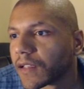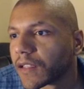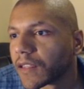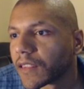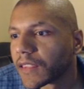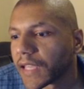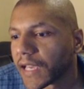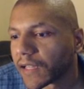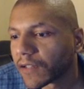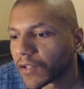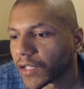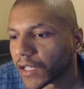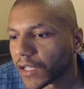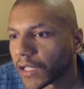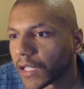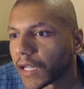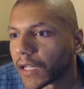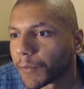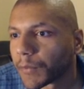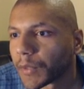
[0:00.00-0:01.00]
That'll get a
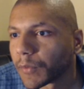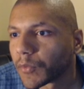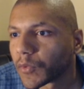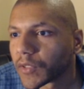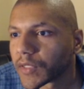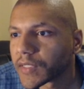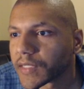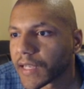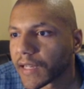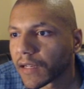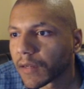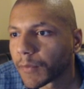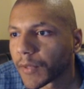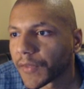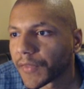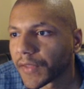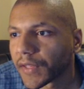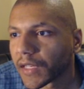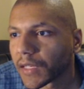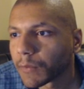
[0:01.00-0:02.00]
lot of people excited about
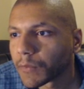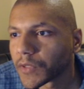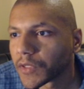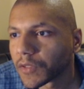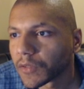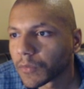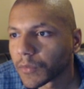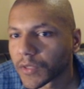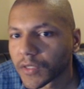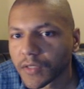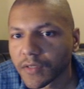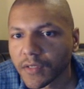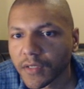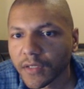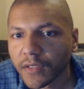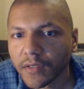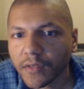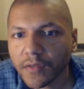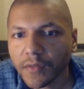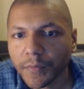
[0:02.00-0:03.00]
the game too, which is
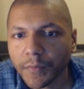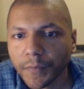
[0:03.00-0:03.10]
nice